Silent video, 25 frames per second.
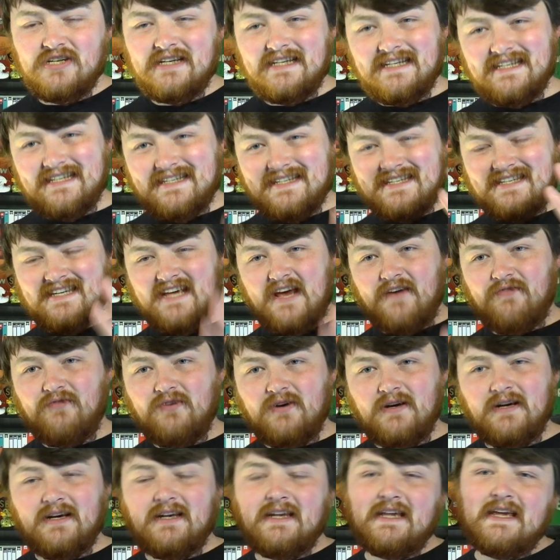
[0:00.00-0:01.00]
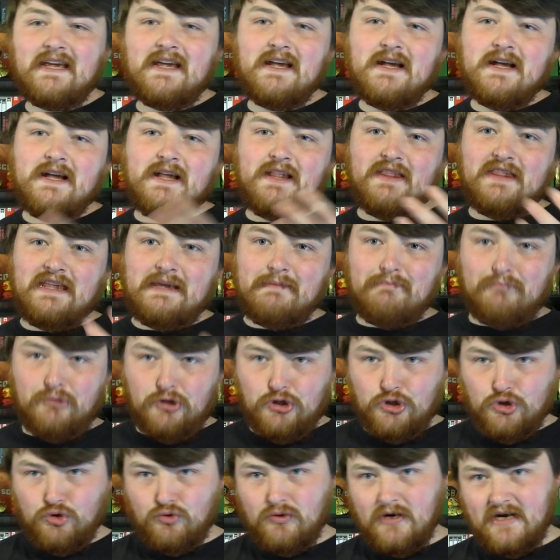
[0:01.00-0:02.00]
it is definitely the
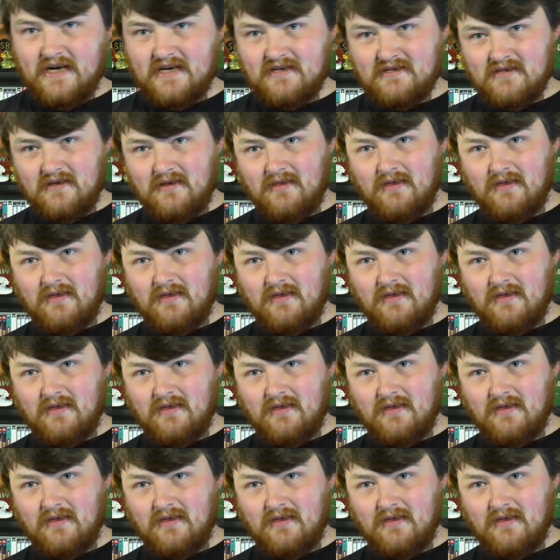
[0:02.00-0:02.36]
Blu-rays,